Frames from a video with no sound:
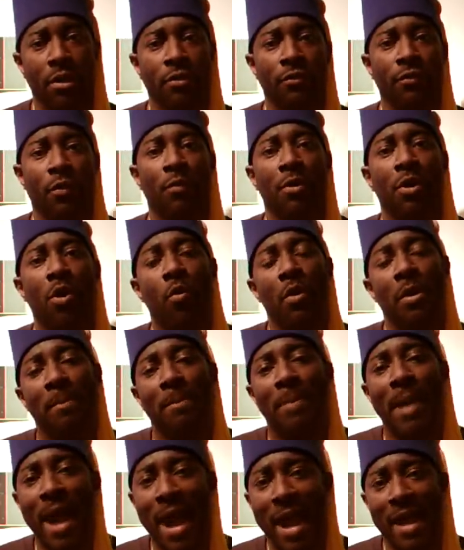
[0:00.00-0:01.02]
So we're going
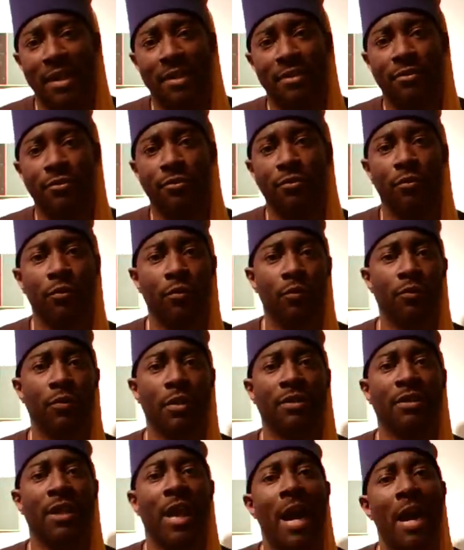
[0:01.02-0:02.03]
back to
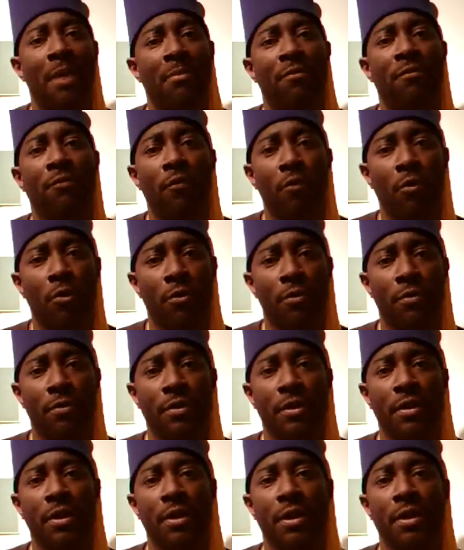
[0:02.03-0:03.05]
the time before
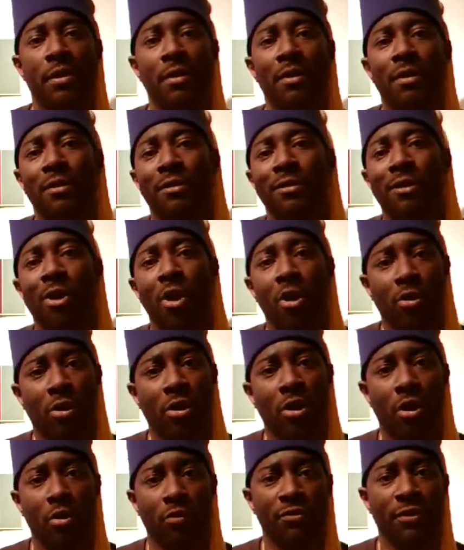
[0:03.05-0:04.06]
the
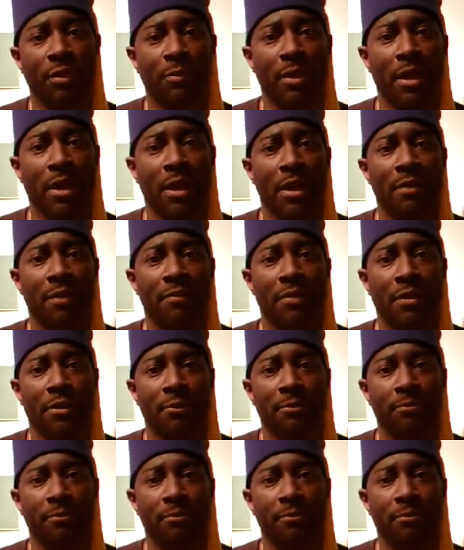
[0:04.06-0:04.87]
Holocaust that we have here.